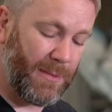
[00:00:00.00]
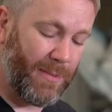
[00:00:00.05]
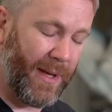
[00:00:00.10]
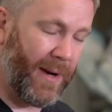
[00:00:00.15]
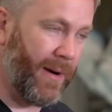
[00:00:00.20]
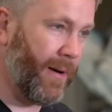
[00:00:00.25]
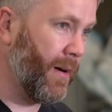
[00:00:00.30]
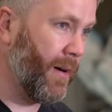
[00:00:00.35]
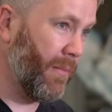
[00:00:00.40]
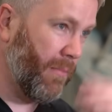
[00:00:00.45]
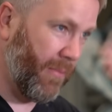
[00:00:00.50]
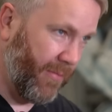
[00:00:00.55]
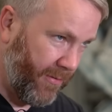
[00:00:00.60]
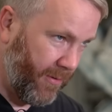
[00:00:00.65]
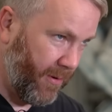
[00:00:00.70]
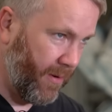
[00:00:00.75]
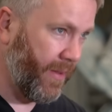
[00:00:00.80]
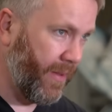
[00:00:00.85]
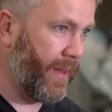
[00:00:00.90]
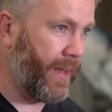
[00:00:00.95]
spinner and
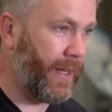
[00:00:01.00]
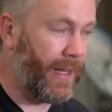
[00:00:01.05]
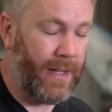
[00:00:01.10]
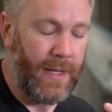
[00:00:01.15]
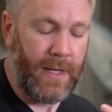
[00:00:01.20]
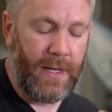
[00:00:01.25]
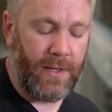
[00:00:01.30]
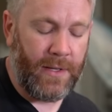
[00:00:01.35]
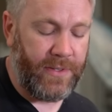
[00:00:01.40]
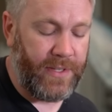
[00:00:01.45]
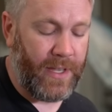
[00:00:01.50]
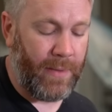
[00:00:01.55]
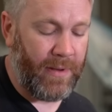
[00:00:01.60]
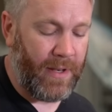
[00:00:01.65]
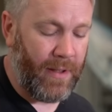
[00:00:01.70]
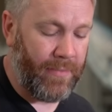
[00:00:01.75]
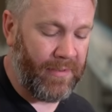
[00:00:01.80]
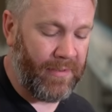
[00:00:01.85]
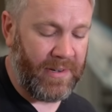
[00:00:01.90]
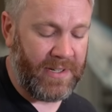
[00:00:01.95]
before the
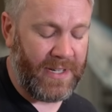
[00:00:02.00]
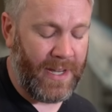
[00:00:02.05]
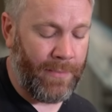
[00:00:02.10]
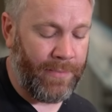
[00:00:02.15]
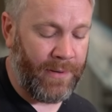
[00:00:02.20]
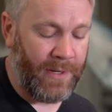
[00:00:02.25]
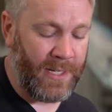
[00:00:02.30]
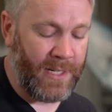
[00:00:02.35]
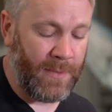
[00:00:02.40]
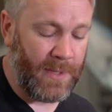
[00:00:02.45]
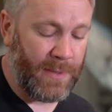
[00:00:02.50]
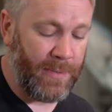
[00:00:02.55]
WWE Championship